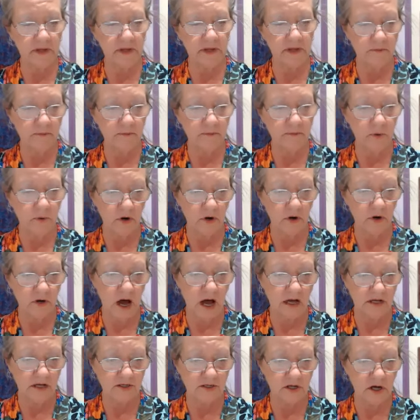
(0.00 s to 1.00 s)
important
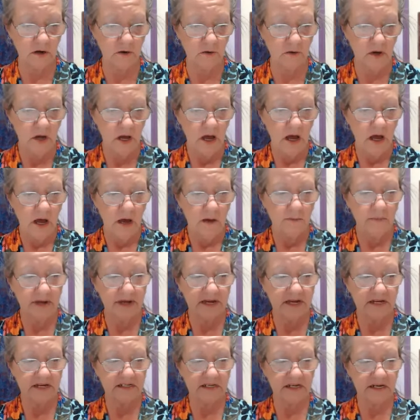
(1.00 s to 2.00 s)
also,
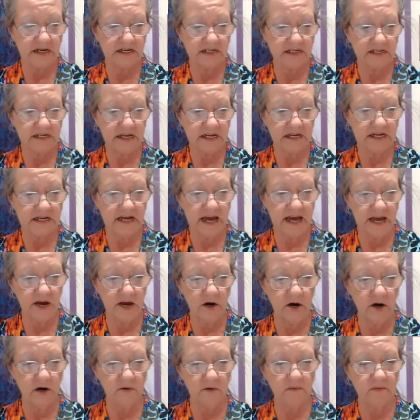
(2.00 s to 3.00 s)
because it is
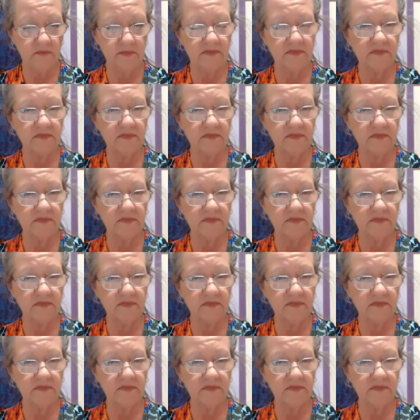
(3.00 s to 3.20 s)
here